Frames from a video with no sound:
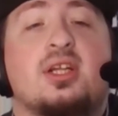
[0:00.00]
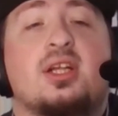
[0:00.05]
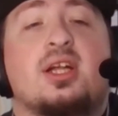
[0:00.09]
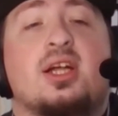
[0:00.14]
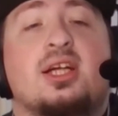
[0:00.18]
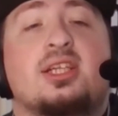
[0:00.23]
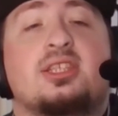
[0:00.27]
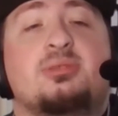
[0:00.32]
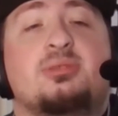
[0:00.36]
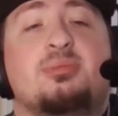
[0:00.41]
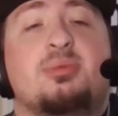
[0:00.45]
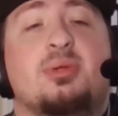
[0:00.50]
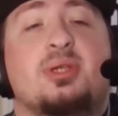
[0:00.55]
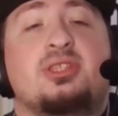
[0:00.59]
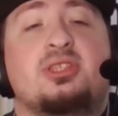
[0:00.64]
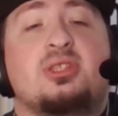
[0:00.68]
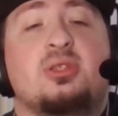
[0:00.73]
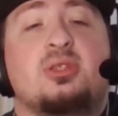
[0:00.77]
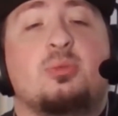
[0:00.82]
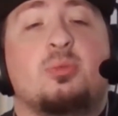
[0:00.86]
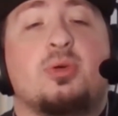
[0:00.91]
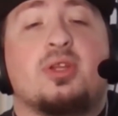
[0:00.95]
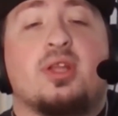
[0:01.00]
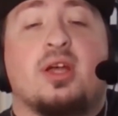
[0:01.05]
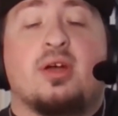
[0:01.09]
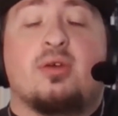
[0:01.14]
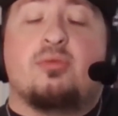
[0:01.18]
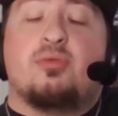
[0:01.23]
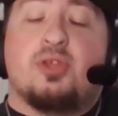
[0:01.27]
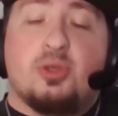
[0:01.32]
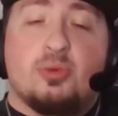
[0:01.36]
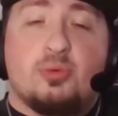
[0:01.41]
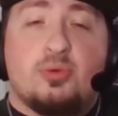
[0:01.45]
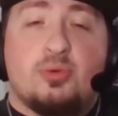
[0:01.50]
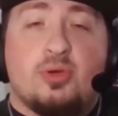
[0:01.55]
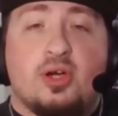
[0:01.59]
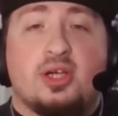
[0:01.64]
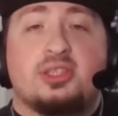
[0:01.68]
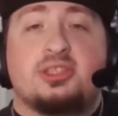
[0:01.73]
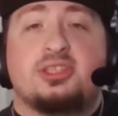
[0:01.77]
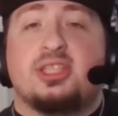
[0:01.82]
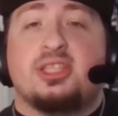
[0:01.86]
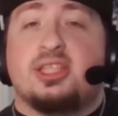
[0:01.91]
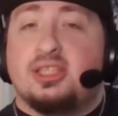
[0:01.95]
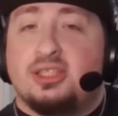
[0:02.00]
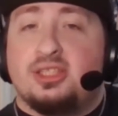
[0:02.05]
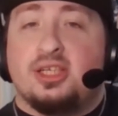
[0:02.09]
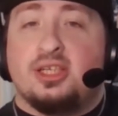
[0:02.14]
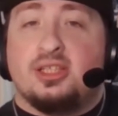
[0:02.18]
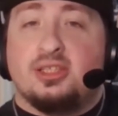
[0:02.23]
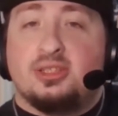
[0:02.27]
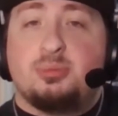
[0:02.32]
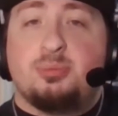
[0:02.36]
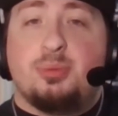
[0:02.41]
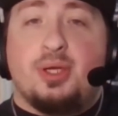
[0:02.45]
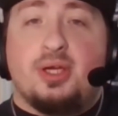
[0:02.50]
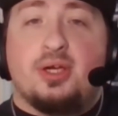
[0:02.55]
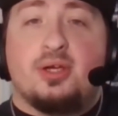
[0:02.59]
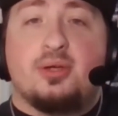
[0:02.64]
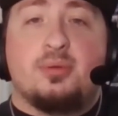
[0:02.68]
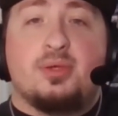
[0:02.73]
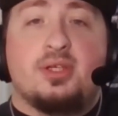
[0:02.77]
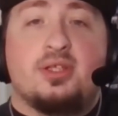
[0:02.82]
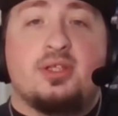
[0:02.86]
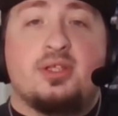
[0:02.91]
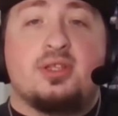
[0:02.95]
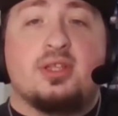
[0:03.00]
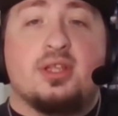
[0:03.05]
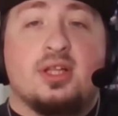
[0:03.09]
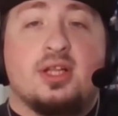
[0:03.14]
especially with a few cards that it does pair with,